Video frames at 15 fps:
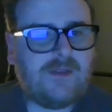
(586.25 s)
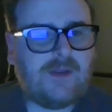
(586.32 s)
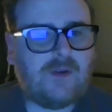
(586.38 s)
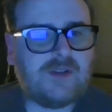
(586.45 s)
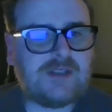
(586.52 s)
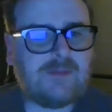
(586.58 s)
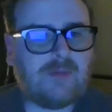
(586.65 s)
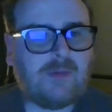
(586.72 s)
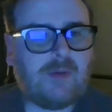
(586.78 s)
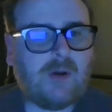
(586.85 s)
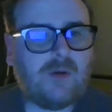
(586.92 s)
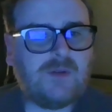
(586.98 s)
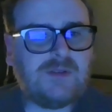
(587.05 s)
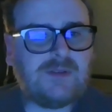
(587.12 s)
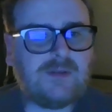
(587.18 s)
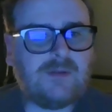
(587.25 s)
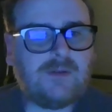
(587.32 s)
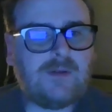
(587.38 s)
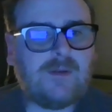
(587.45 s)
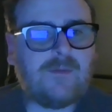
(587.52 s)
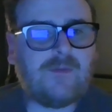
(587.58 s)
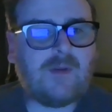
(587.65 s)
there was a
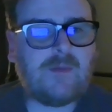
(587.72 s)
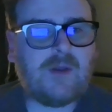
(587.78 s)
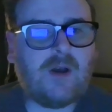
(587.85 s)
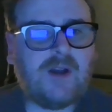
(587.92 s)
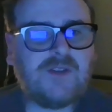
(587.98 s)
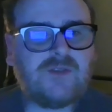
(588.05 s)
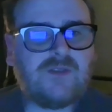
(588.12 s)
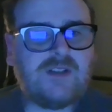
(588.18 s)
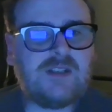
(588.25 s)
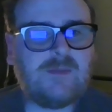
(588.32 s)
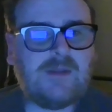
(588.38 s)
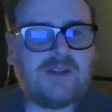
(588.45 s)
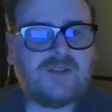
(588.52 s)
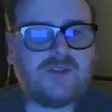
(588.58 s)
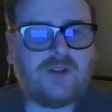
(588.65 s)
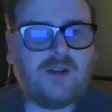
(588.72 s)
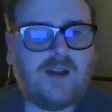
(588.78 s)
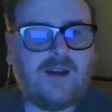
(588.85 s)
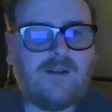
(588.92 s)
proposal from the Austrian Minister